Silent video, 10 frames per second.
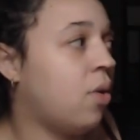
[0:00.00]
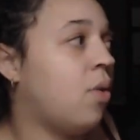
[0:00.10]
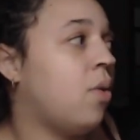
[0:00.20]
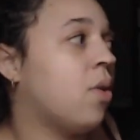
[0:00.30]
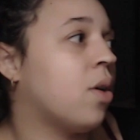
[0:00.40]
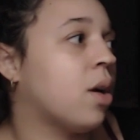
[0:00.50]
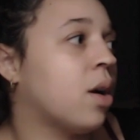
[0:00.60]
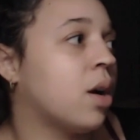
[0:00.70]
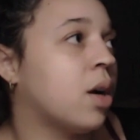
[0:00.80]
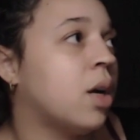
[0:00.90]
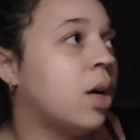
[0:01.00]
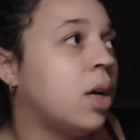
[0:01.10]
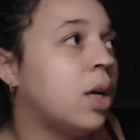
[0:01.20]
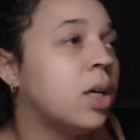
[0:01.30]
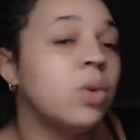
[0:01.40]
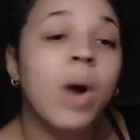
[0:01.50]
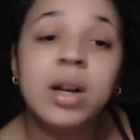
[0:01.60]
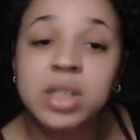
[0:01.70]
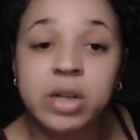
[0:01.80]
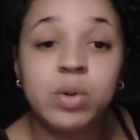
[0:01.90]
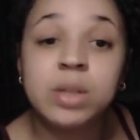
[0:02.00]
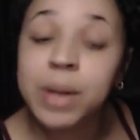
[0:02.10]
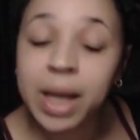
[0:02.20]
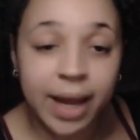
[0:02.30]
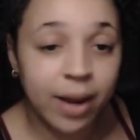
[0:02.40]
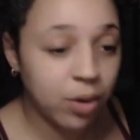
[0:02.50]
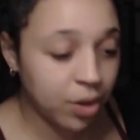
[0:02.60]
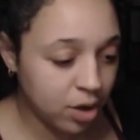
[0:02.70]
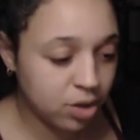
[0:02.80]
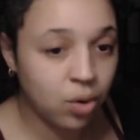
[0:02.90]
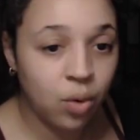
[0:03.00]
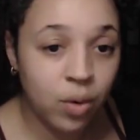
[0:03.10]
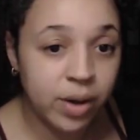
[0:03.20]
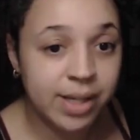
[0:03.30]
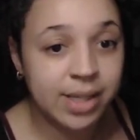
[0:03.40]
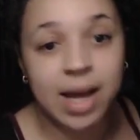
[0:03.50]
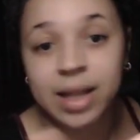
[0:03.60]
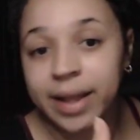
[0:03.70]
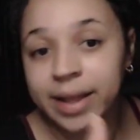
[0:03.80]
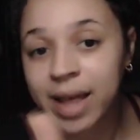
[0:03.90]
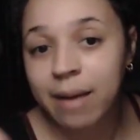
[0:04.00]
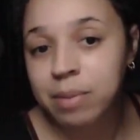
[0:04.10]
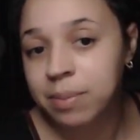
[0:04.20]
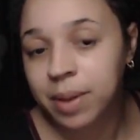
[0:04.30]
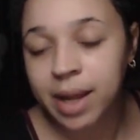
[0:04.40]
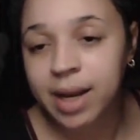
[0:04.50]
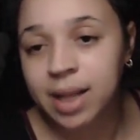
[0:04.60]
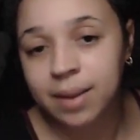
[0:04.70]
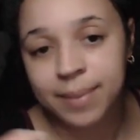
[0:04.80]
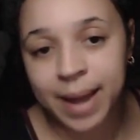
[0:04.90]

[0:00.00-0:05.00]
Or while she was playing with her toys, I let that be playing in the